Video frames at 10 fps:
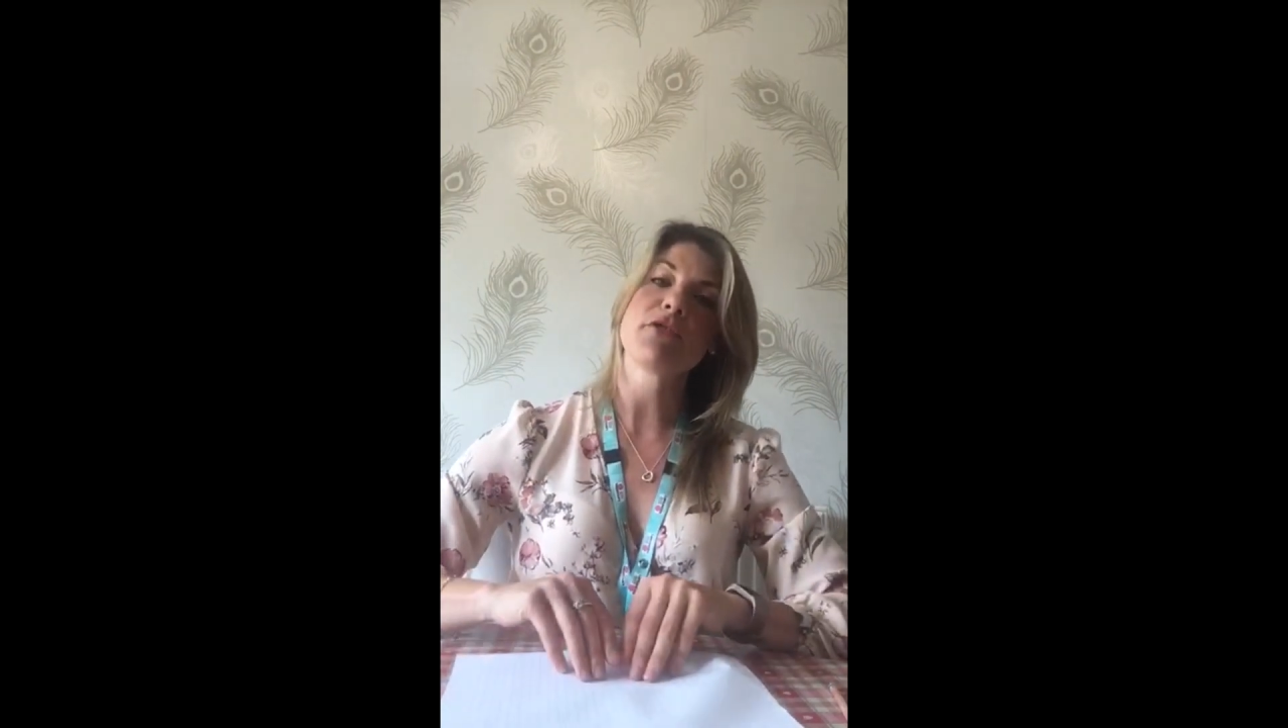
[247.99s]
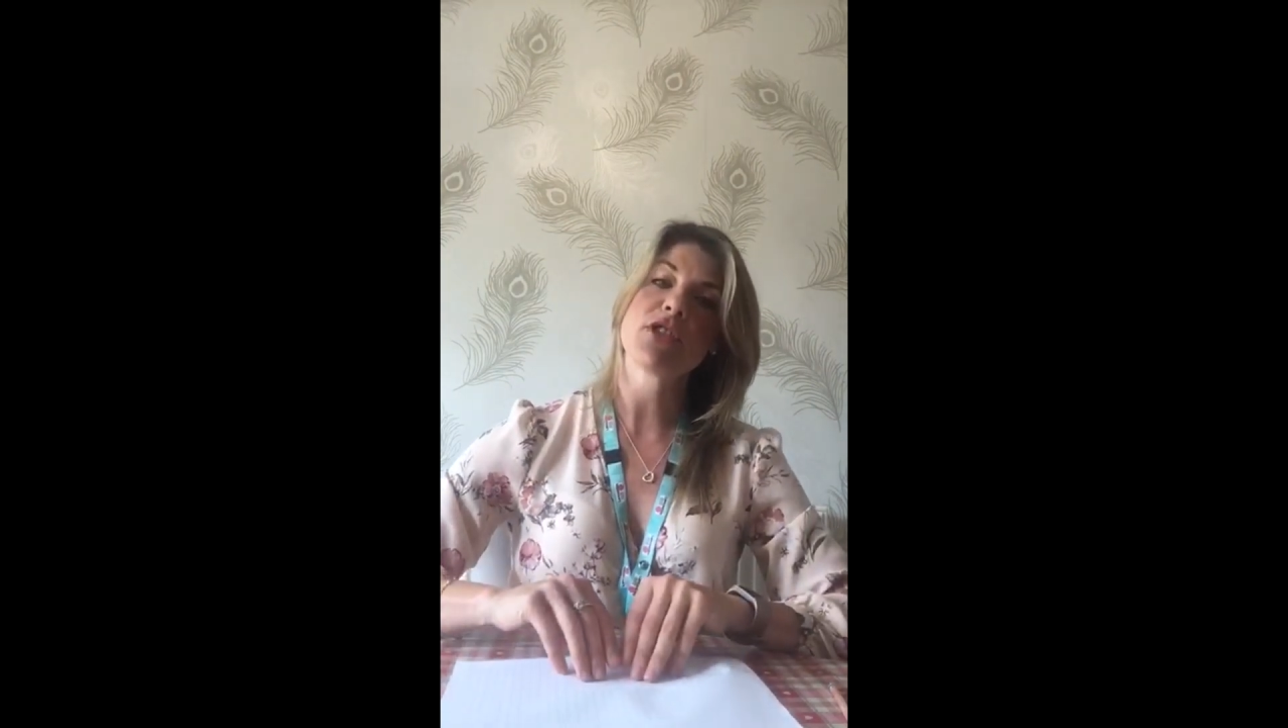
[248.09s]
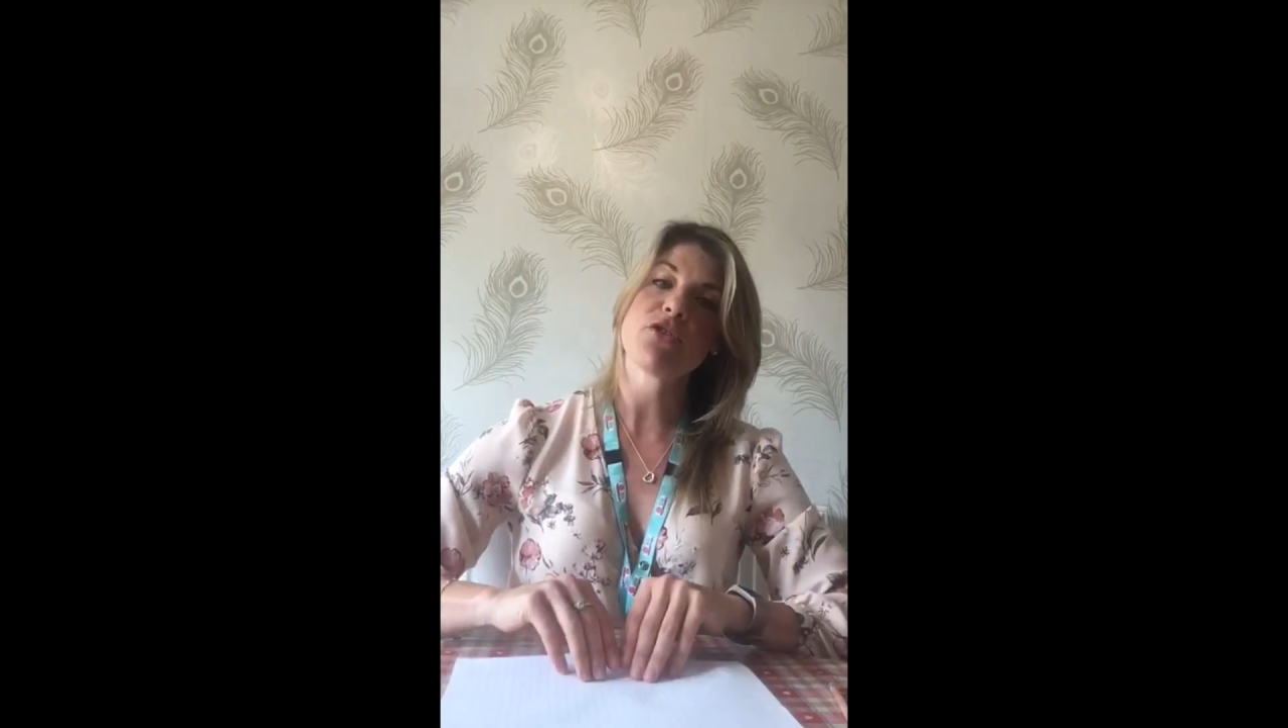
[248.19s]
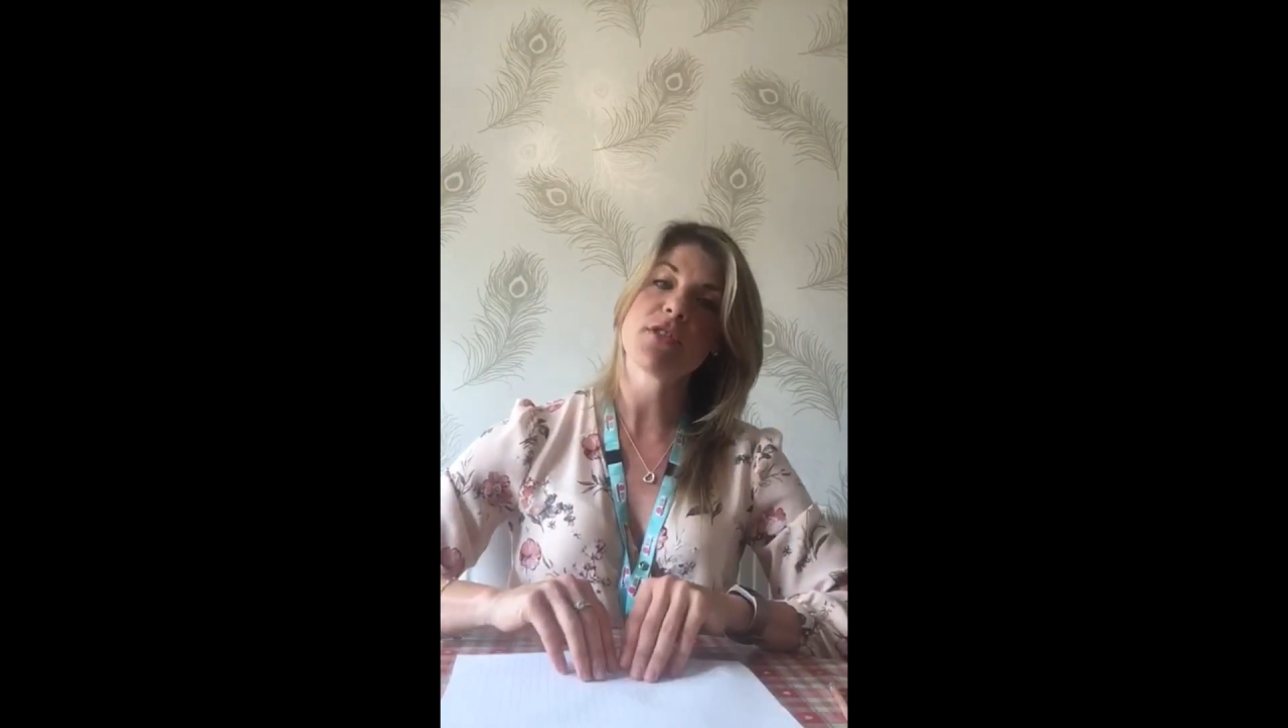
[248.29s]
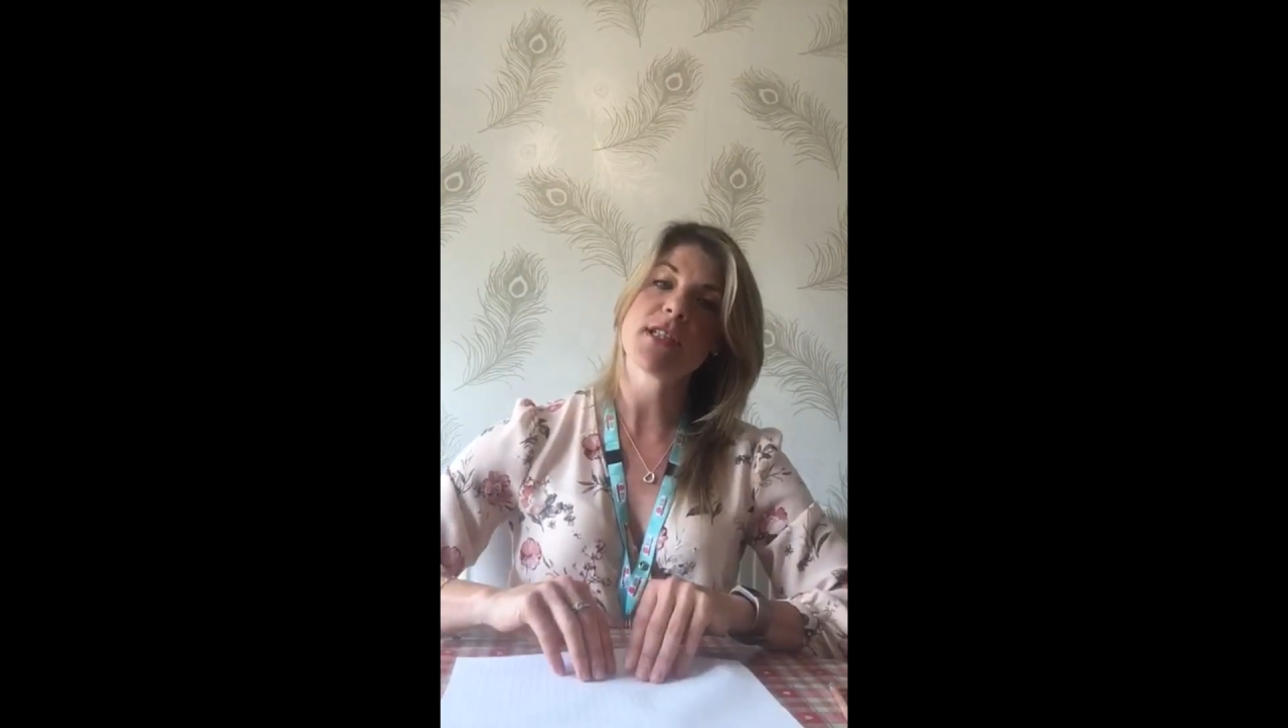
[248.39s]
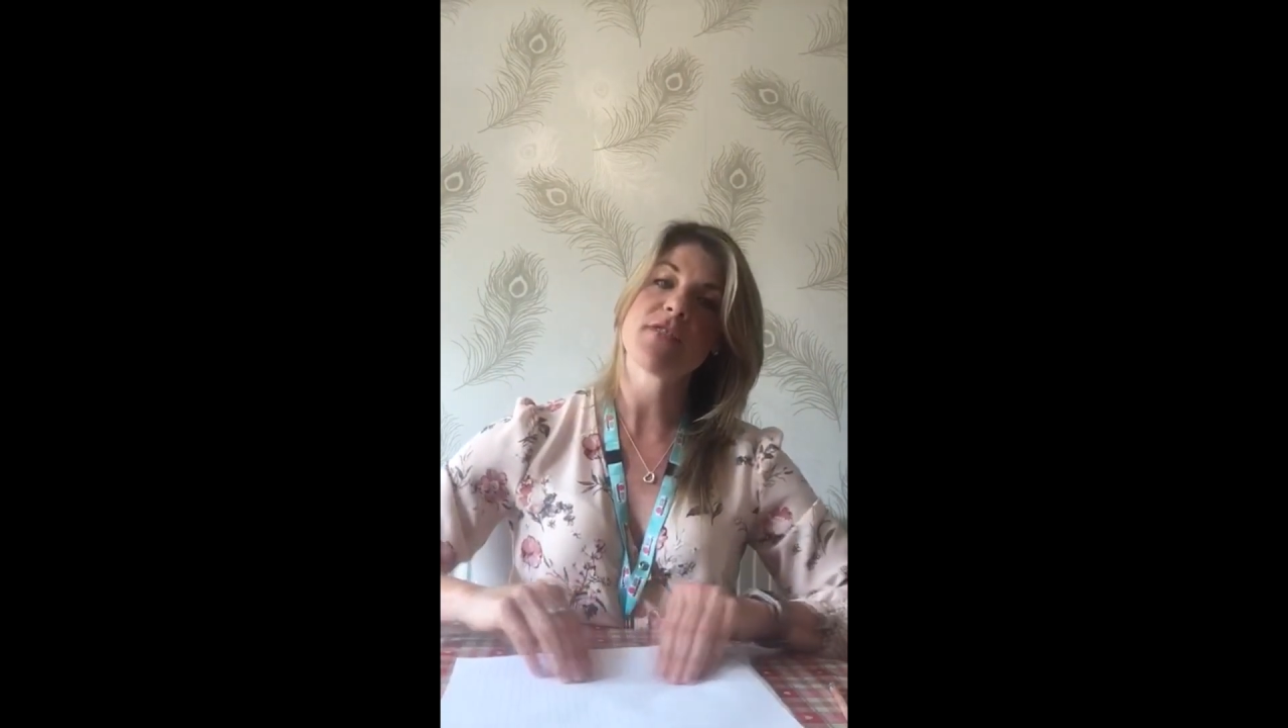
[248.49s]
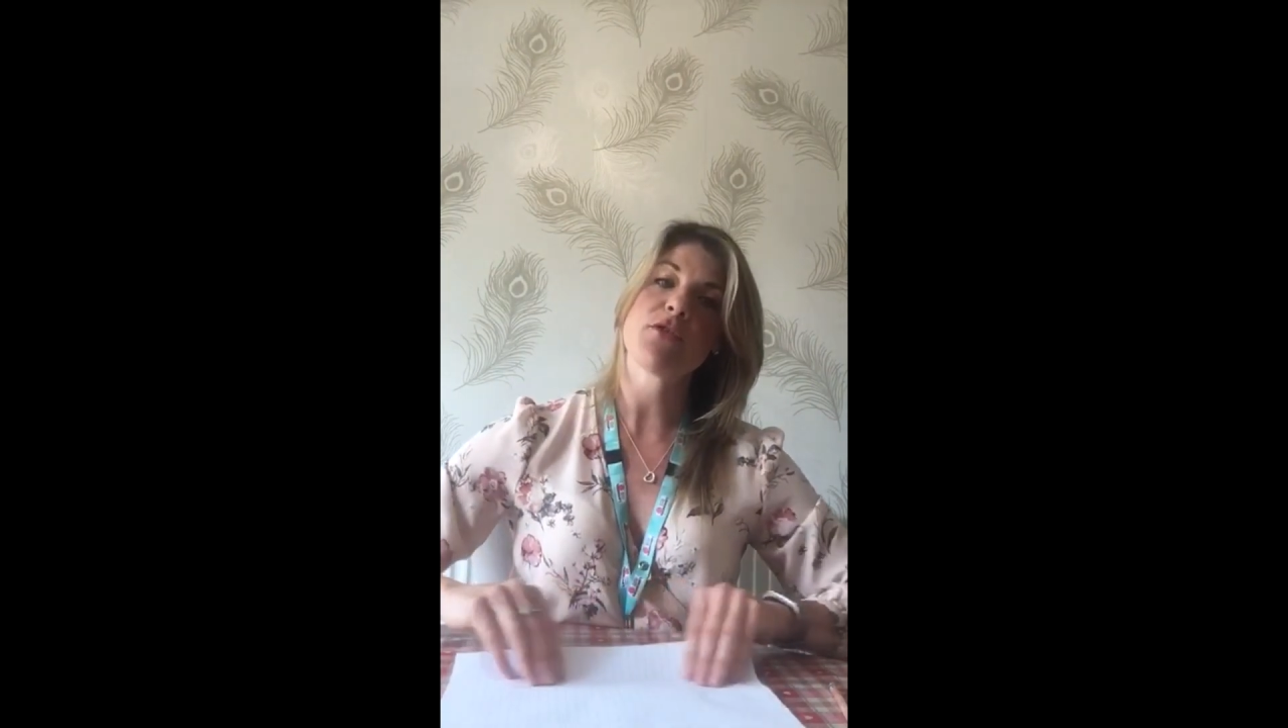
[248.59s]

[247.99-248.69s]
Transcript: resources